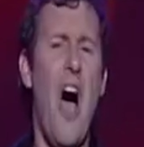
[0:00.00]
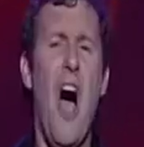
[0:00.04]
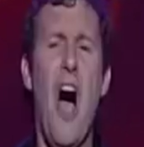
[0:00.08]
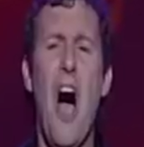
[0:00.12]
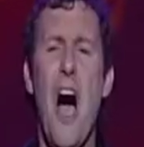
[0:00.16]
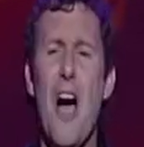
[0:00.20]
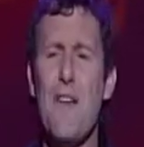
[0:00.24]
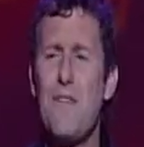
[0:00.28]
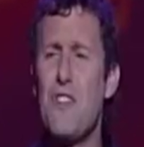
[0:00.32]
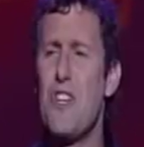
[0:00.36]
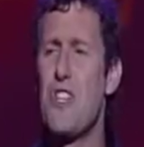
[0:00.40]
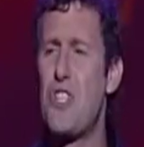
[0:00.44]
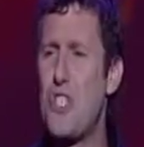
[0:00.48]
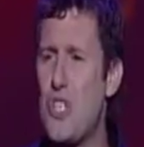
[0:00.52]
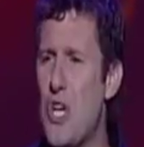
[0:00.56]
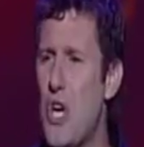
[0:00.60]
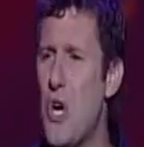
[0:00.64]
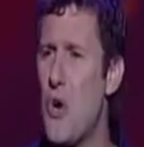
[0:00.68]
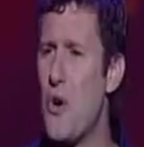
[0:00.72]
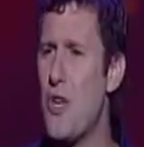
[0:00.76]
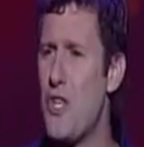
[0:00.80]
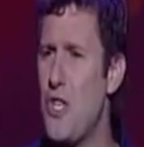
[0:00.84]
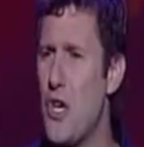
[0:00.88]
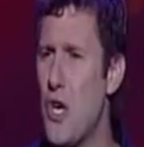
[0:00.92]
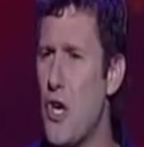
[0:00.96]
I've just
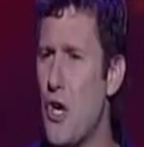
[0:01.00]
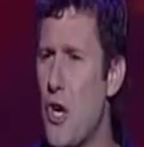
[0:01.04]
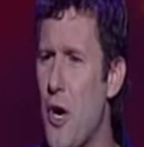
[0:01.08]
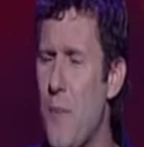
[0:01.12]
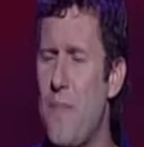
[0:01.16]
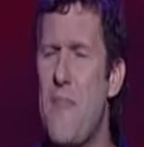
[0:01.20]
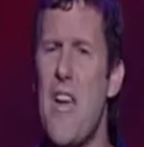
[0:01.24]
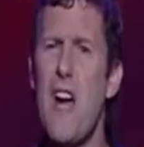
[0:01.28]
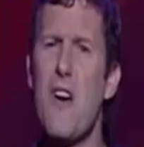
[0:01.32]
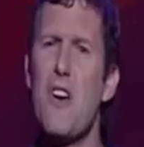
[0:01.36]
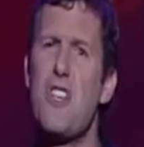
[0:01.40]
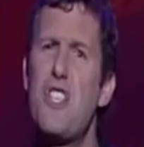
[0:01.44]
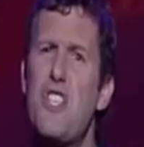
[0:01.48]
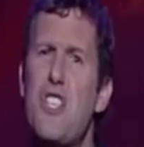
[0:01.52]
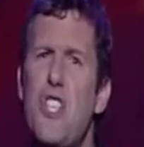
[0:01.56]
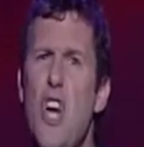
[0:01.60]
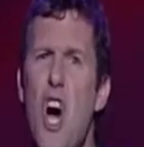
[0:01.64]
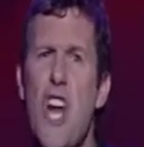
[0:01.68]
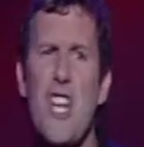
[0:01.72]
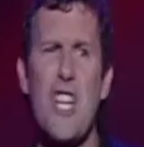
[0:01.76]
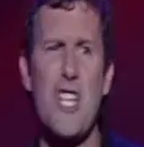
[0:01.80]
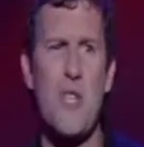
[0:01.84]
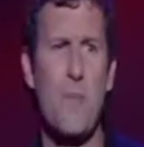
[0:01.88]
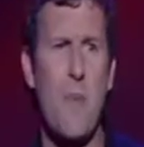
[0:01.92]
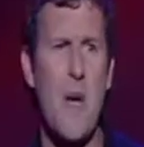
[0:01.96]
toured Europe. There are
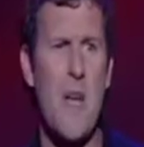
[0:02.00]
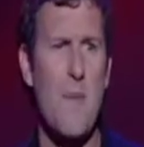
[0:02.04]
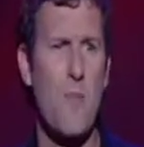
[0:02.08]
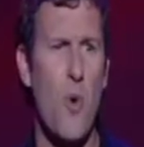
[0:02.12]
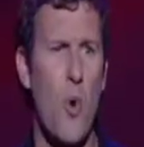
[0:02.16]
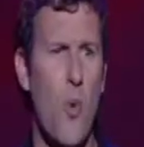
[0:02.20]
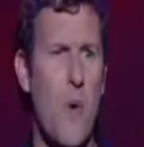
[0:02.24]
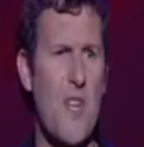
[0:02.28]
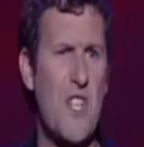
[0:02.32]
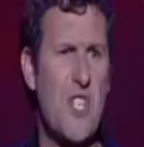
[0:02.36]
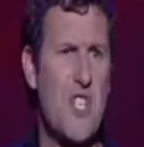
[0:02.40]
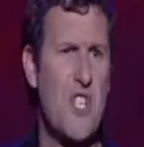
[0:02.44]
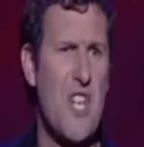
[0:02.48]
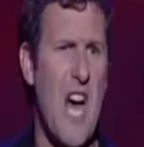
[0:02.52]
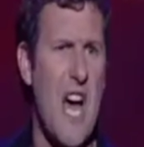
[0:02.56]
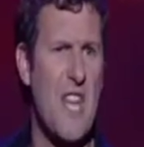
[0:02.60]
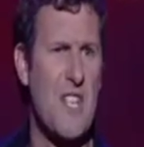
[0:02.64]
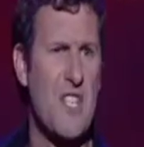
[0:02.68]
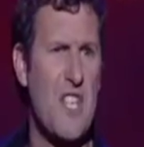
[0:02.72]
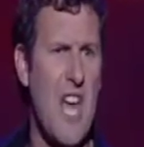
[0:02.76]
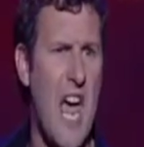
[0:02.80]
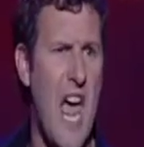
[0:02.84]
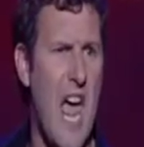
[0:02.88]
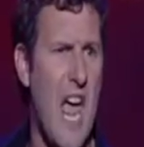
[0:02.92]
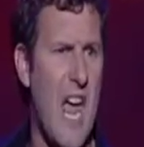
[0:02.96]
Scottish people with
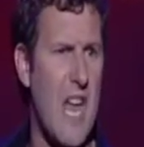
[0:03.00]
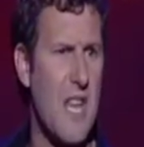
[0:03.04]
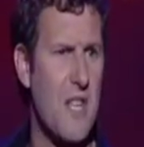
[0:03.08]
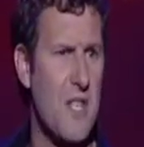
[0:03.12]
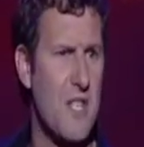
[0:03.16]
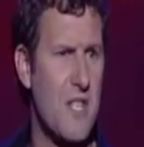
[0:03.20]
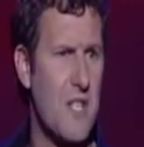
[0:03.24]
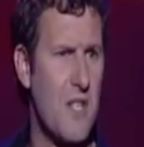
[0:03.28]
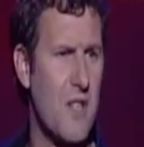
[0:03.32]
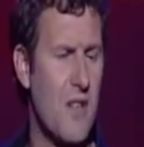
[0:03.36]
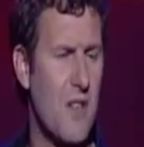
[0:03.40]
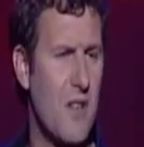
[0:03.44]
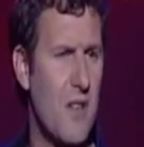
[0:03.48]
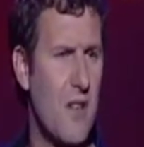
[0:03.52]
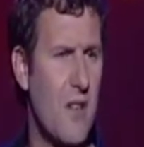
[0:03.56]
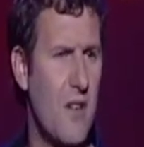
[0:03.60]
suntans.